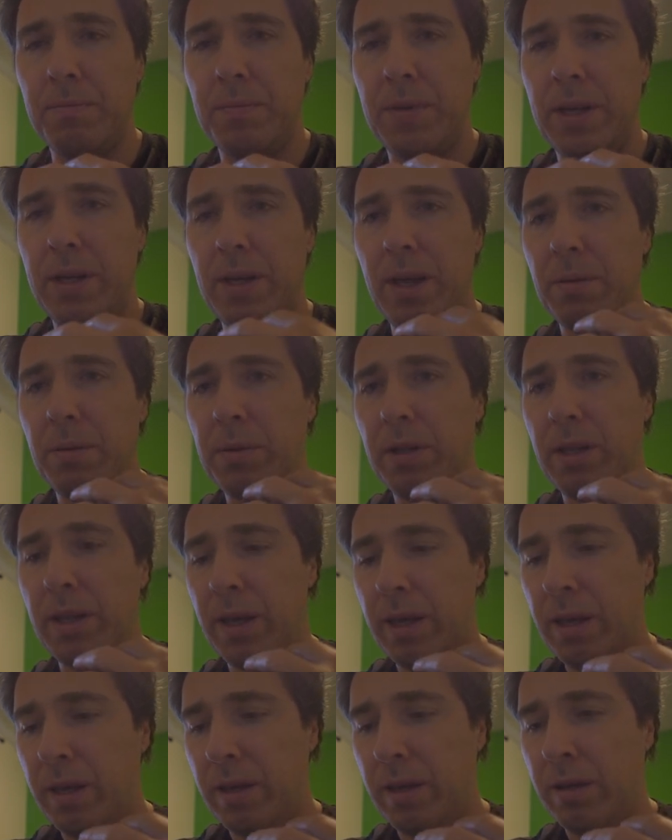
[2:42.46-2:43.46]
enable
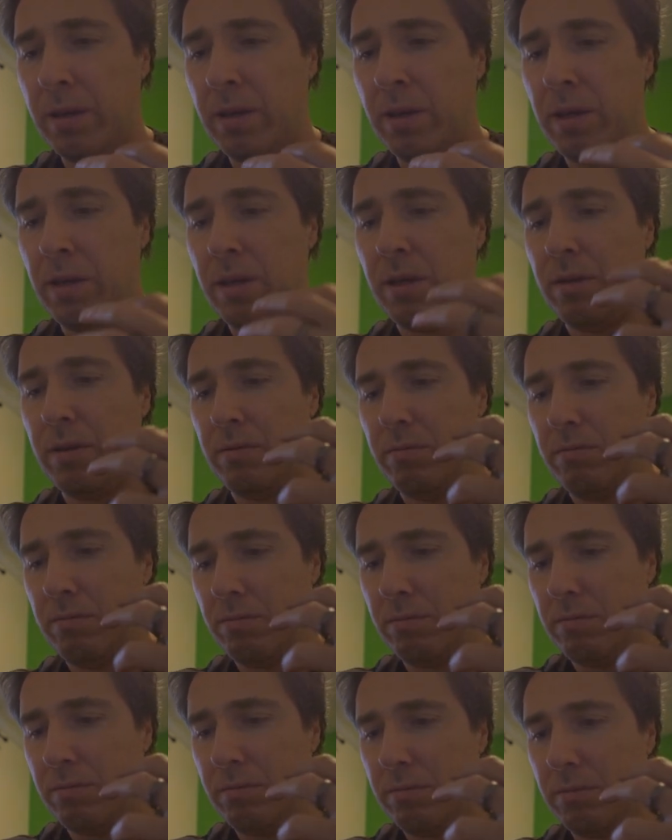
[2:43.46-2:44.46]
a
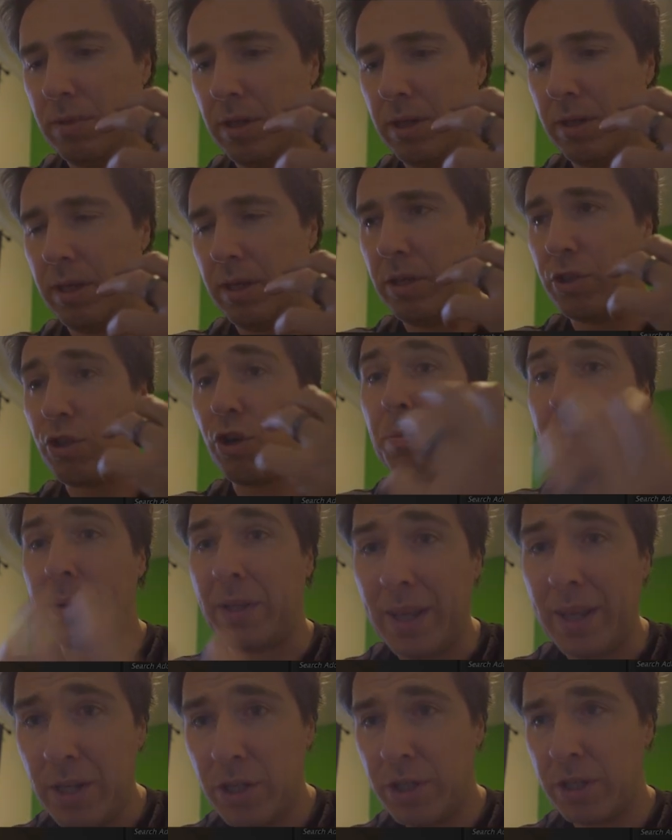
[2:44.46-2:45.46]

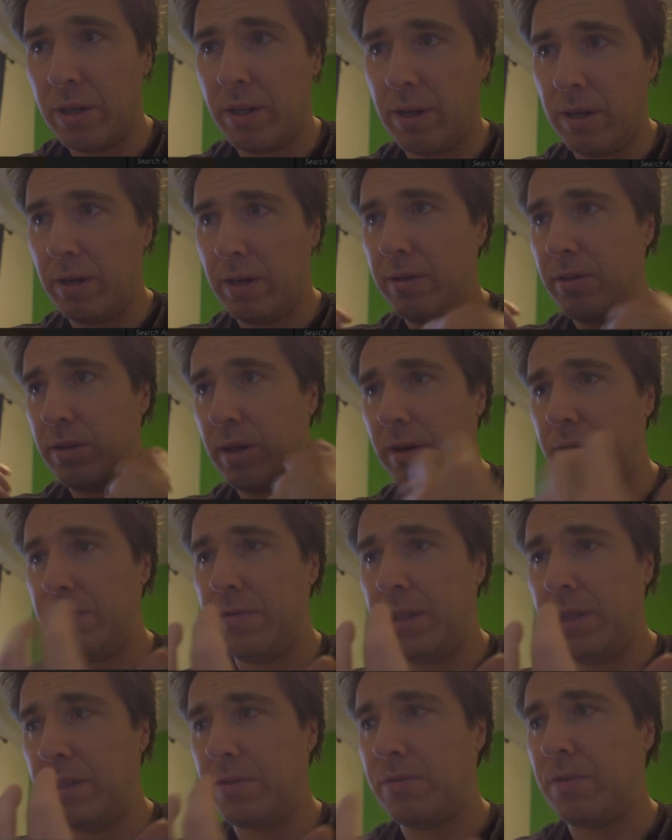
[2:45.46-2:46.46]
interpolation
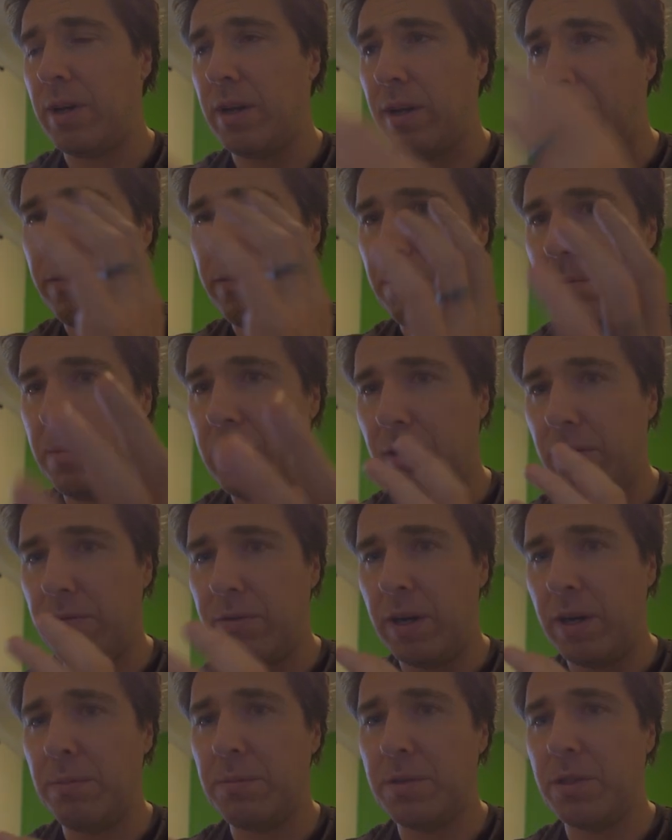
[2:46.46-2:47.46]
of the middle
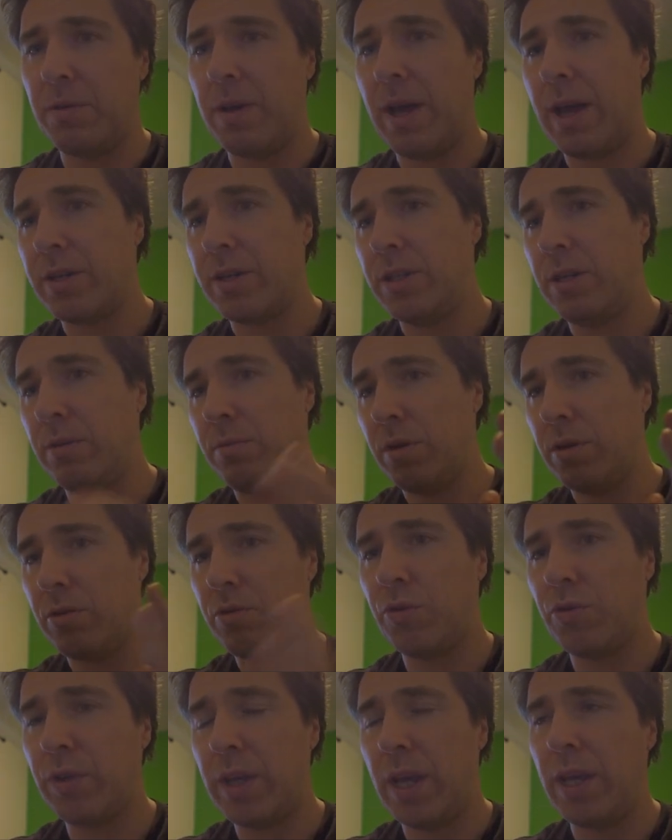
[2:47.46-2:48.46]
frames. So it actually will
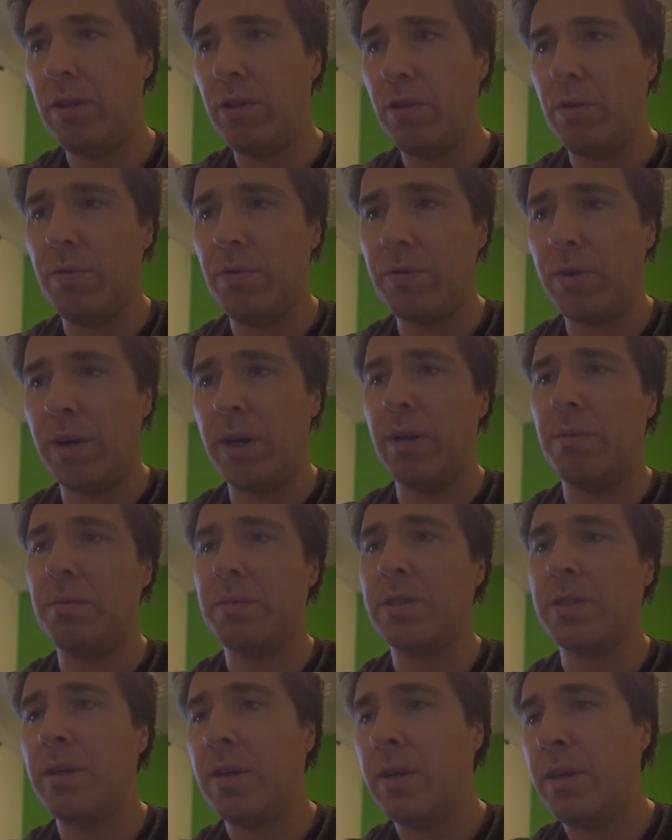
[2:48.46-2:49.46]
create new frames.